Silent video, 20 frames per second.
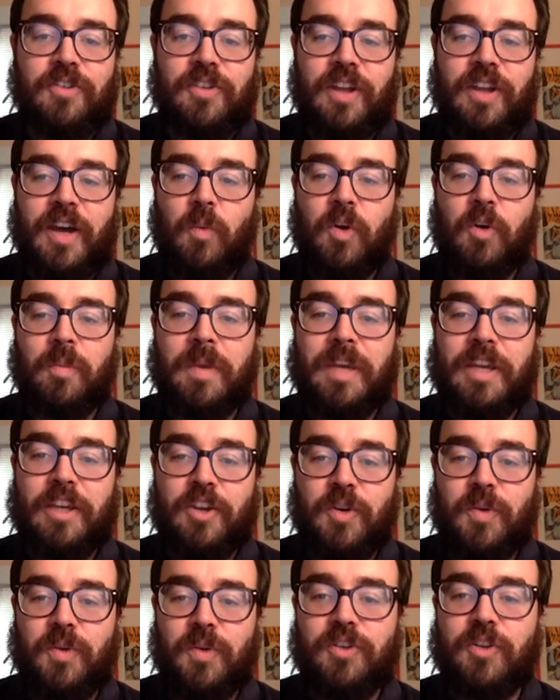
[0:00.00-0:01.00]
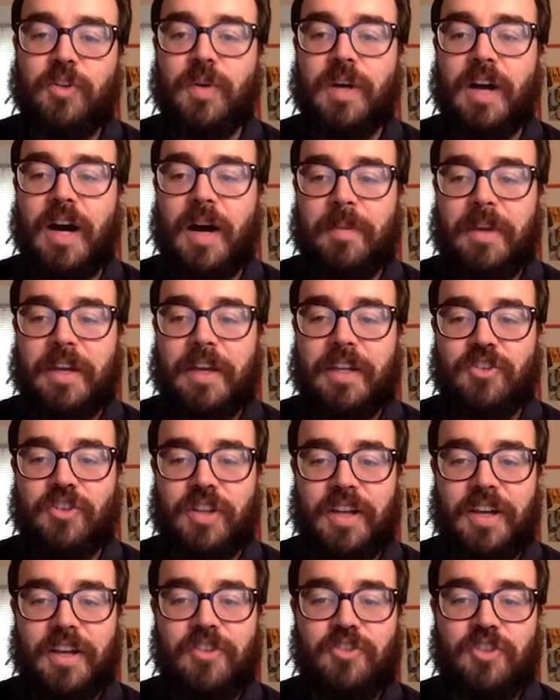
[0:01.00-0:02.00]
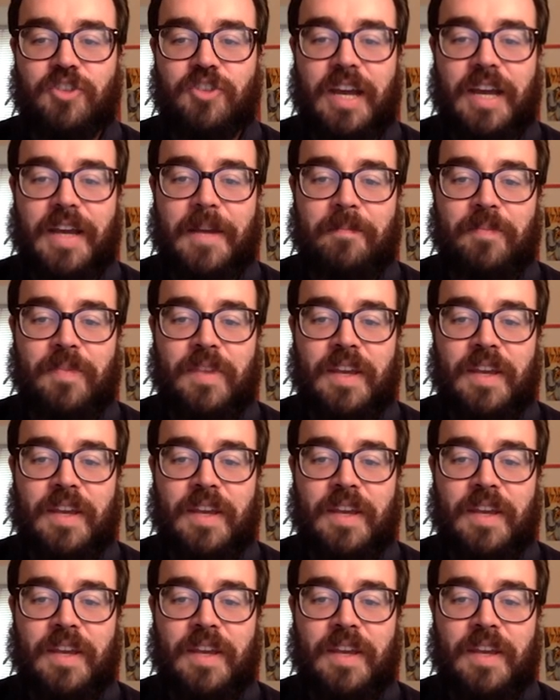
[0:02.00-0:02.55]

slot will be used to copy initialize j.